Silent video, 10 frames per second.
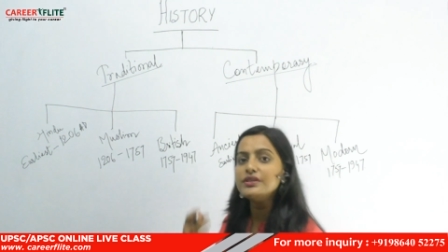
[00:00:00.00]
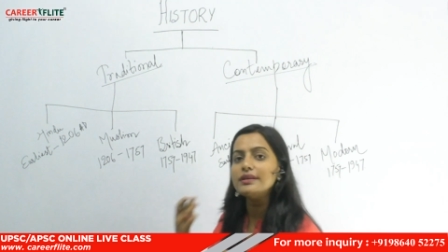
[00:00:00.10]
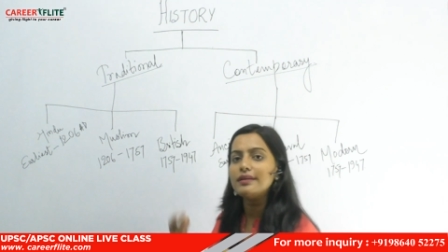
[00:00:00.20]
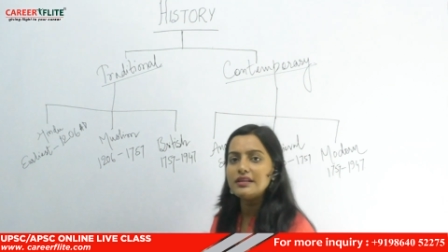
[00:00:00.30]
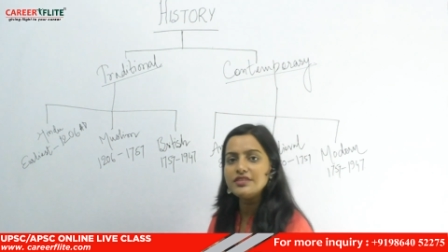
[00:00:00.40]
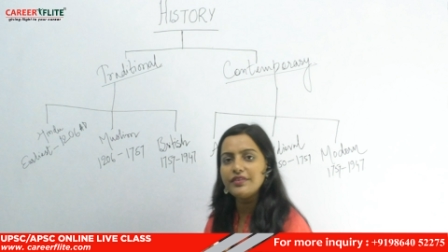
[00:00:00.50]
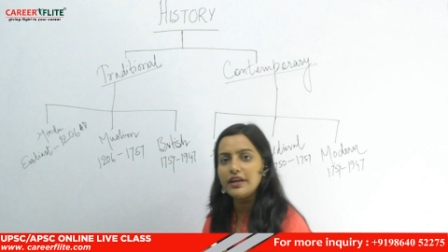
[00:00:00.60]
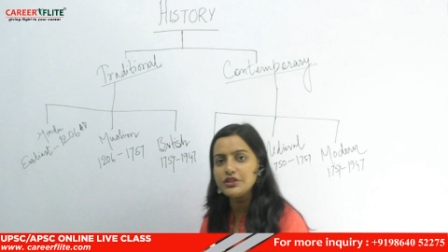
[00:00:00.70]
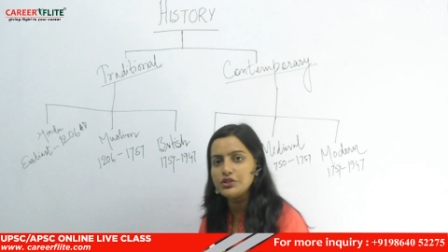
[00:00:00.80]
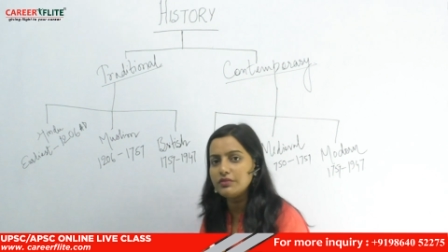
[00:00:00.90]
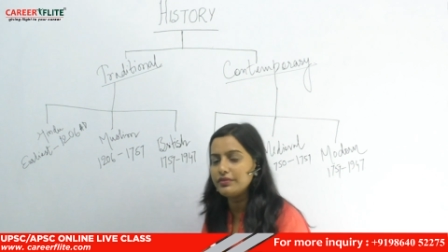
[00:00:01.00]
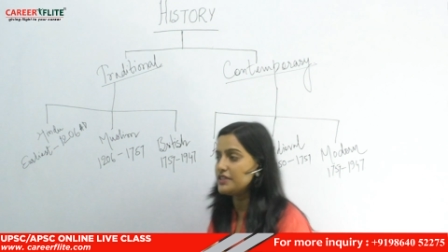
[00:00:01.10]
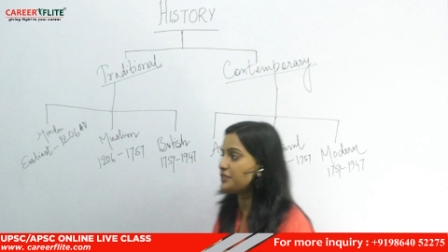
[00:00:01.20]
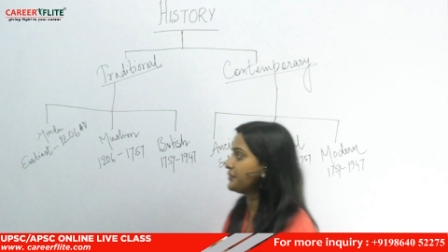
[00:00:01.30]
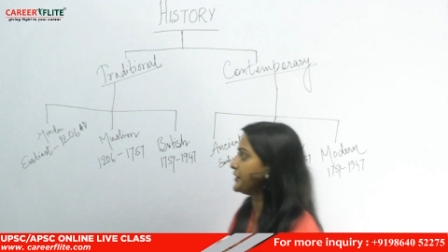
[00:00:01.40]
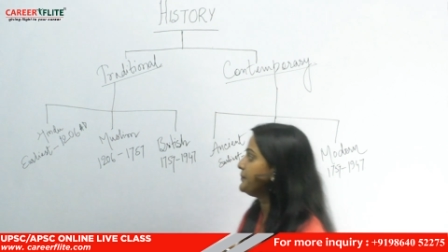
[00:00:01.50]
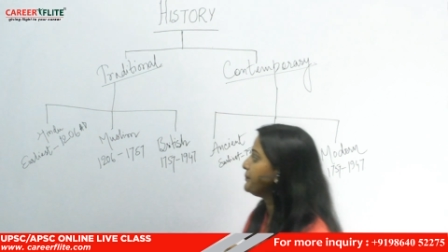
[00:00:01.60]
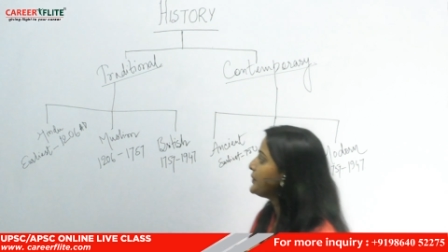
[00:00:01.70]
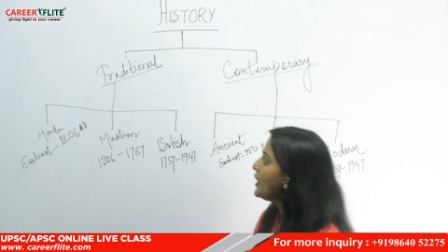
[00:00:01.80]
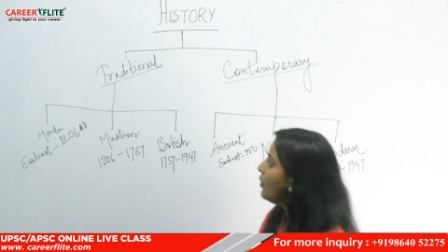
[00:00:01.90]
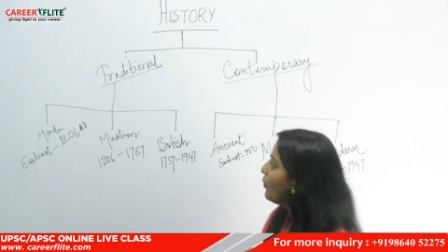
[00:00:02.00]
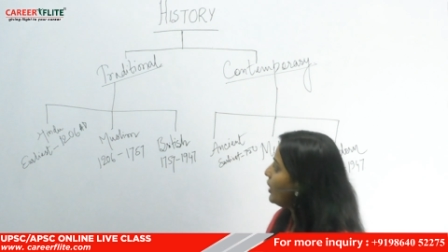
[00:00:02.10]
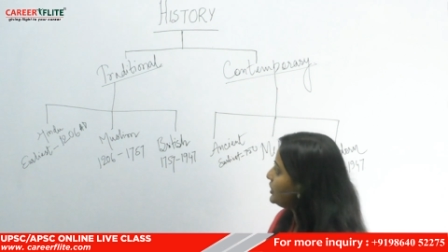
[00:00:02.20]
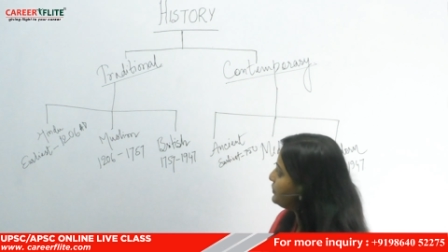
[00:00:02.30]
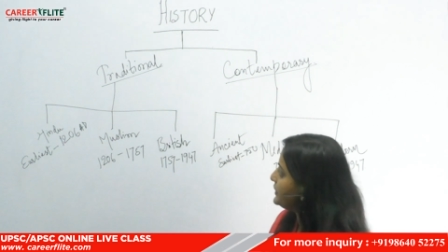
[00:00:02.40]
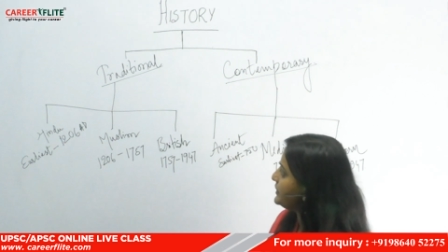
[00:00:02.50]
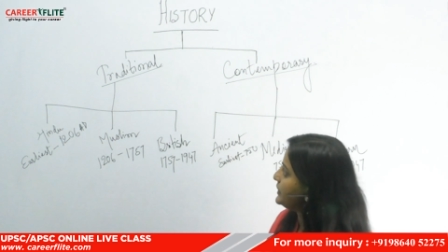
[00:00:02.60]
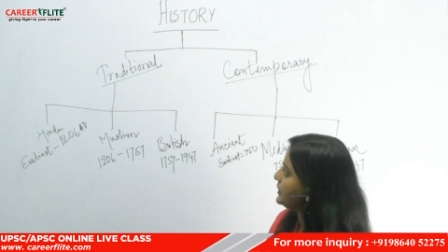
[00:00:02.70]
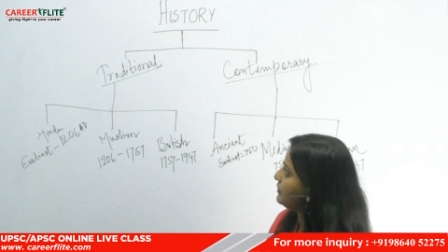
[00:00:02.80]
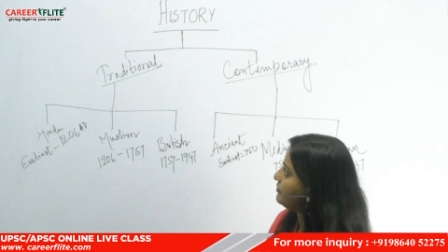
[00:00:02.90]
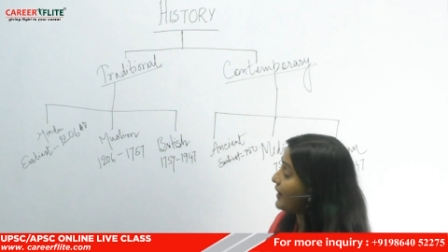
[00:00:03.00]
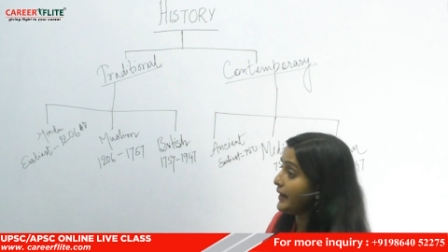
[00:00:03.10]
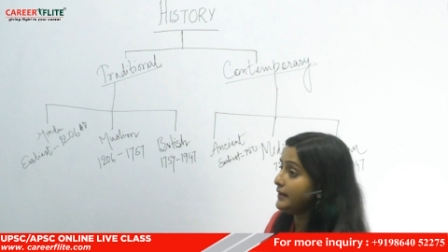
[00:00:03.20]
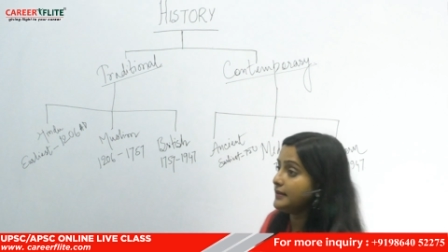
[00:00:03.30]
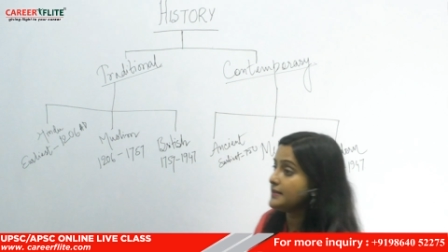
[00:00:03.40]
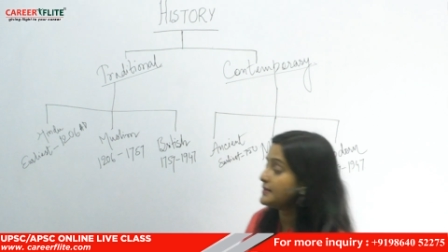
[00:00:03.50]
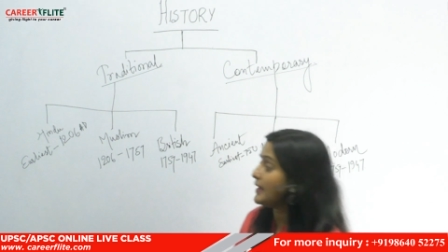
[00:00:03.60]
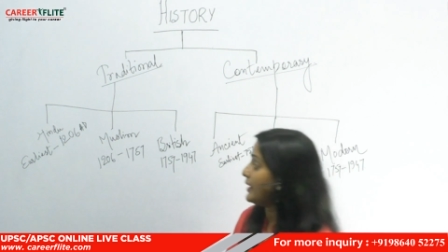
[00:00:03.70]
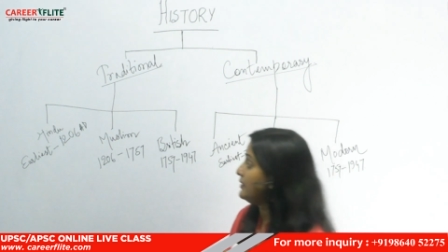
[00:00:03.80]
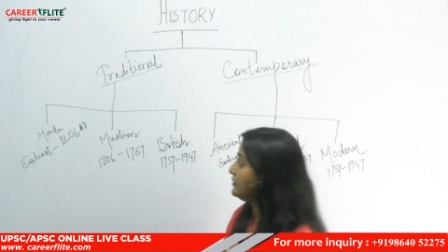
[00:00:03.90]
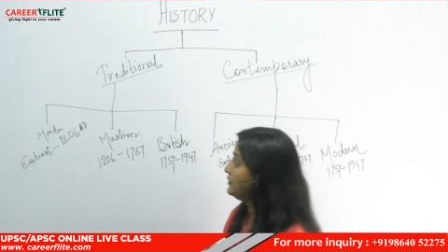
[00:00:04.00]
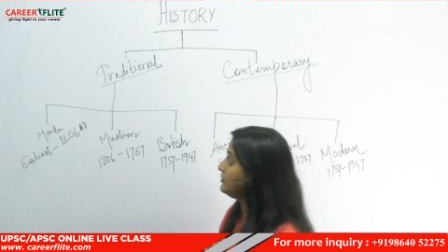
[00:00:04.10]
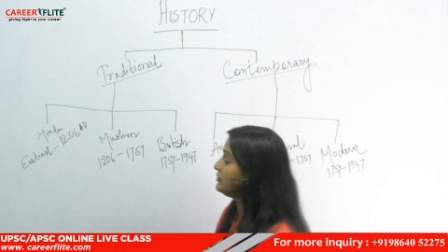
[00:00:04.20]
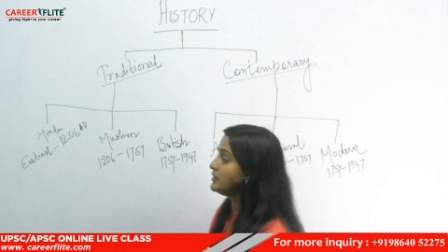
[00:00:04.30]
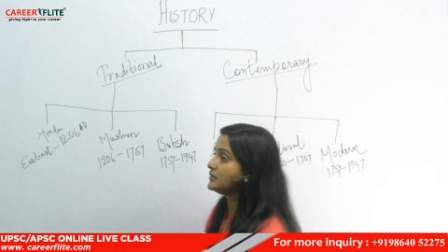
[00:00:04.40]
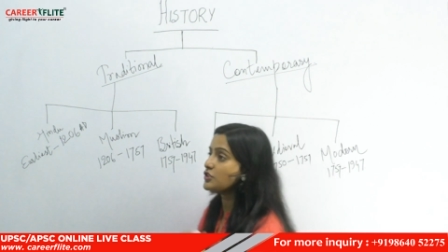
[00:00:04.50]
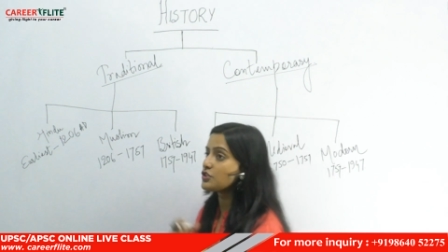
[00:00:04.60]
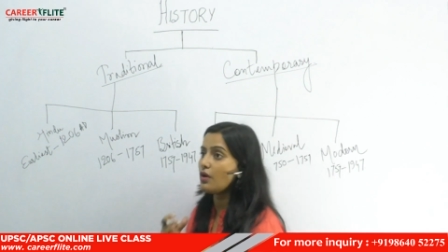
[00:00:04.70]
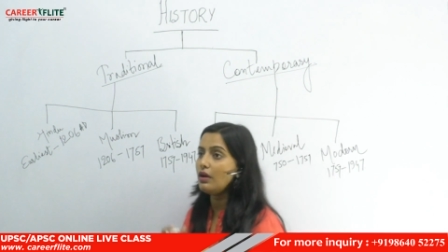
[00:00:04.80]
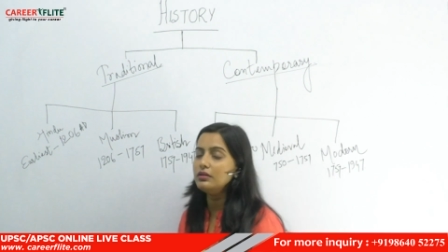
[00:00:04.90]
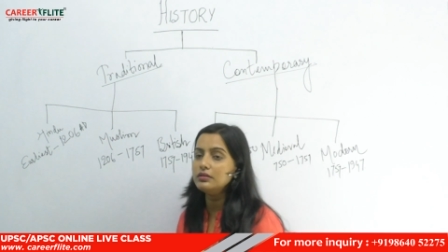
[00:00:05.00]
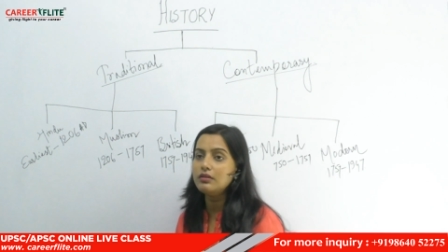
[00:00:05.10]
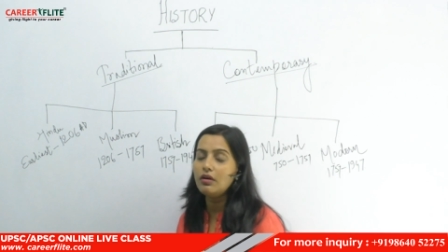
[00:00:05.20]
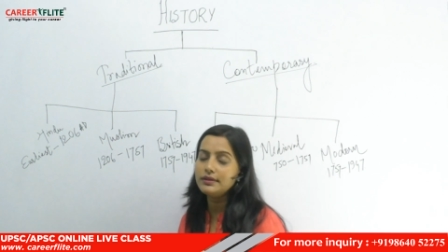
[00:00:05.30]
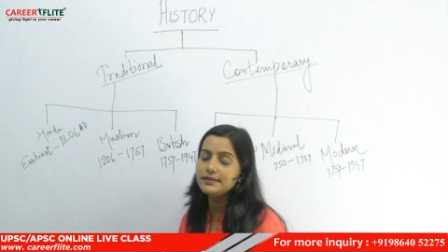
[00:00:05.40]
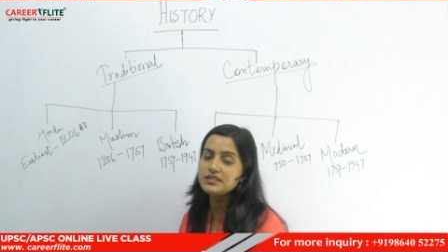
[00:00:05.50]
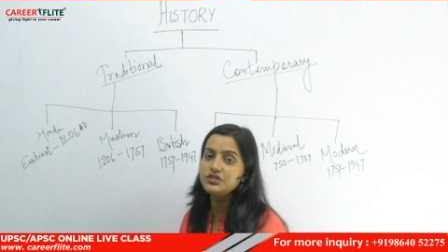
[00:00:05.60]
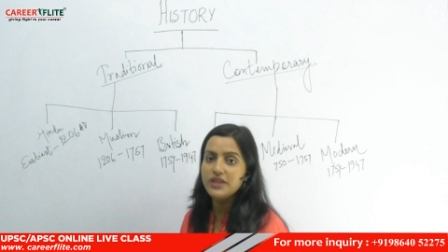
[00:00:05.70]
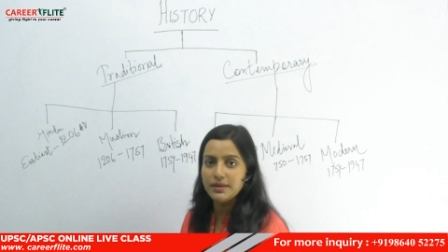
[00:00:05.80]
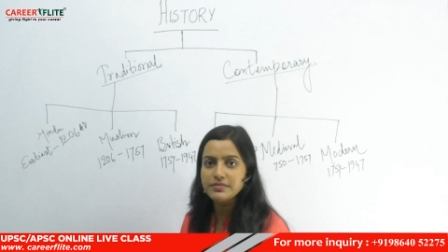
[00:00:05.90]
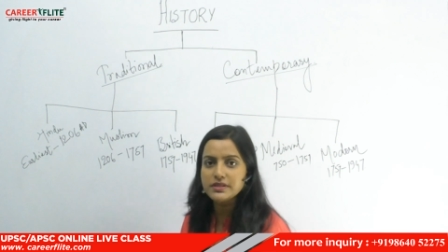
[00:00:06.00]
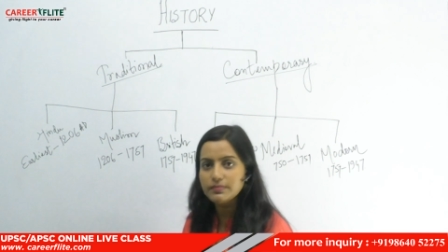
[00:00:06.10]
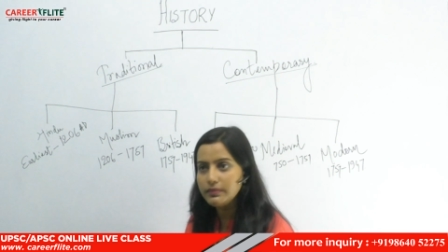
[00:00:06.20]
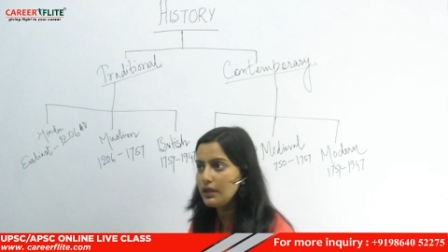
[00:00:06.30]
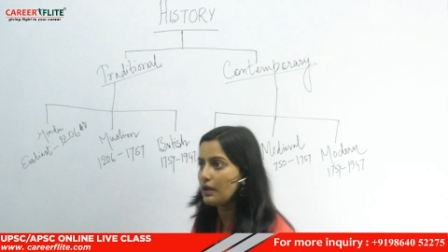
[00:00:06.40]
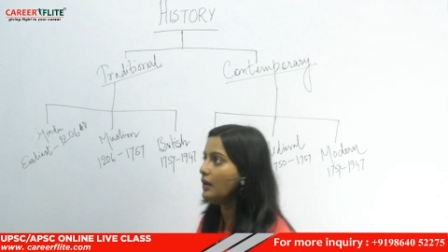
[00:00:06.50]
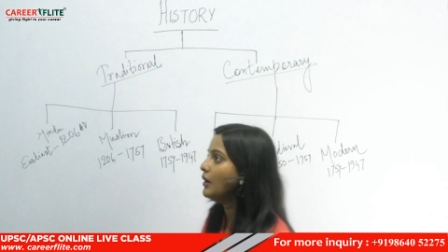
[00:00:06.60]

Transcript: classification of history, what we find is that there is a scholar called as James Mill